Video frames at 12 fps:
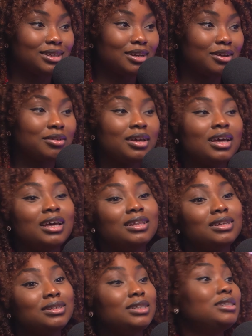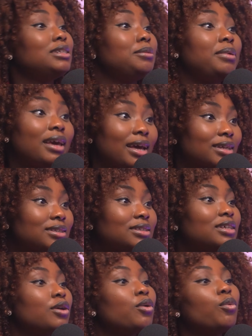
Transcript: You know, mm. the TTPS.